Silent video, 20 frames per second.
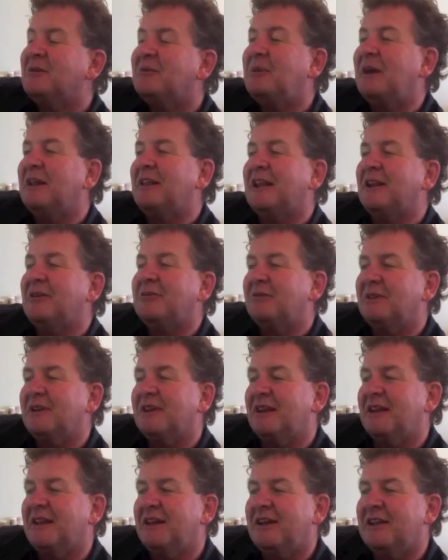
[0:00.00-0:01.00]
But then
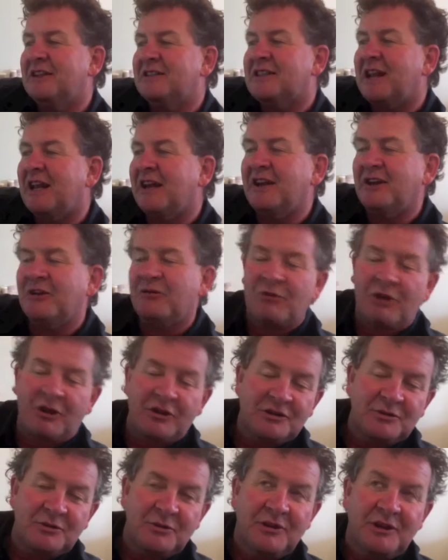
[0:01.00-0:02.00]
I studied at
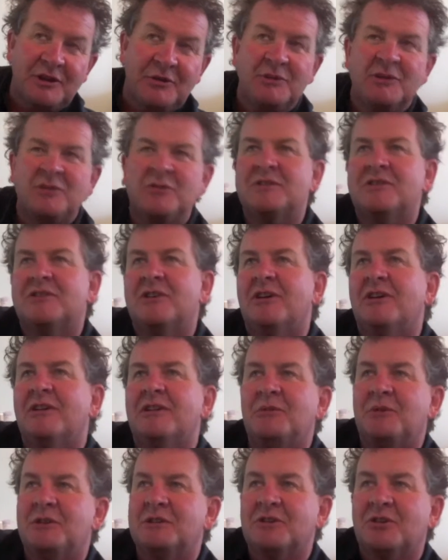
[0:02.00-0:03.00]
Roseworthy, which was good.
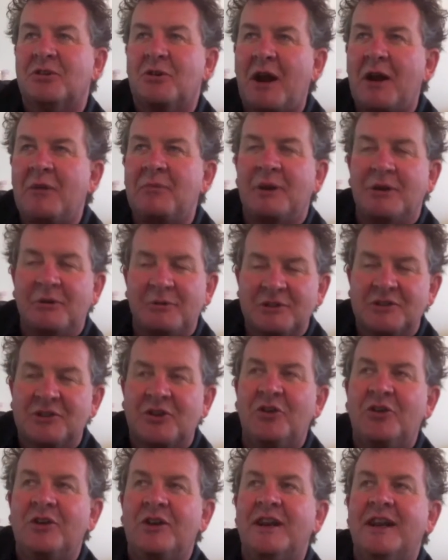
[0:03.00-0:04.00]
It wasn't great, but it was
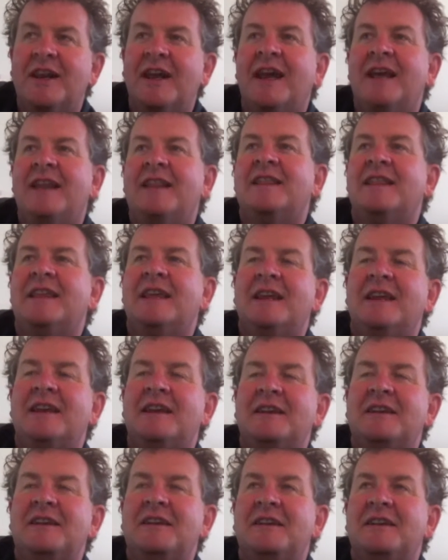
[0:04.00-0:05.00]
good. And
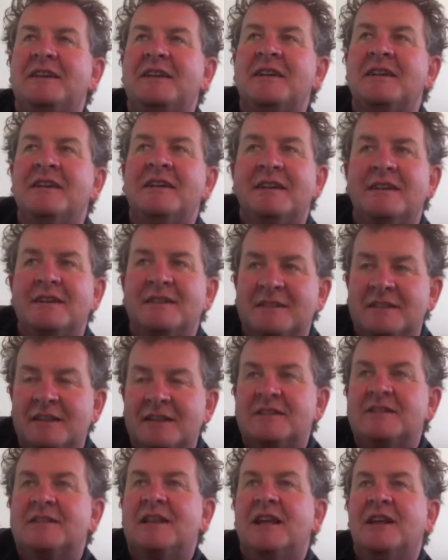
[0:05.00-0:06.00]
then
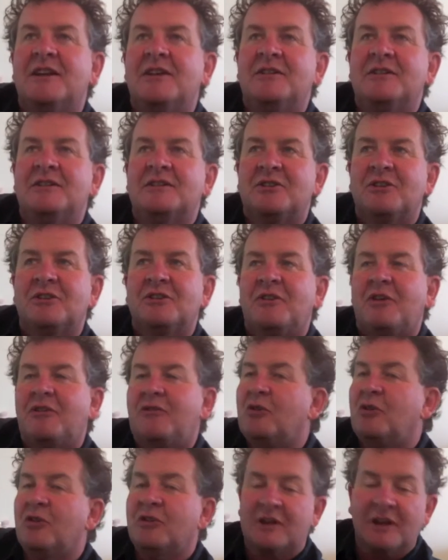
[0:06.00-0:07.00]
since then,
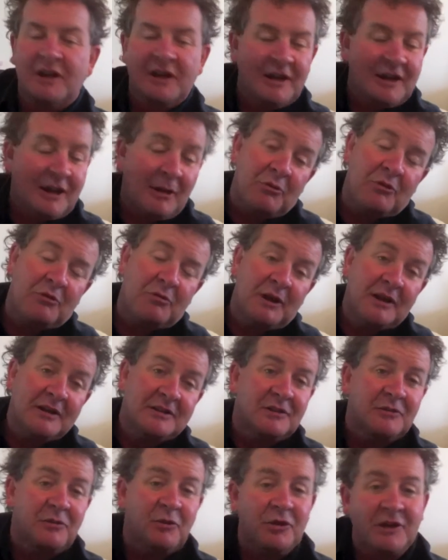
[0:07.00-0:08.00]
I've worked in a number of
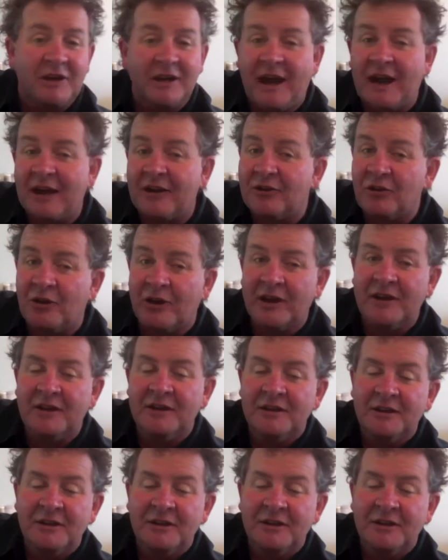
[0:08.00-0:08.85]
places. I've worked in Hungary,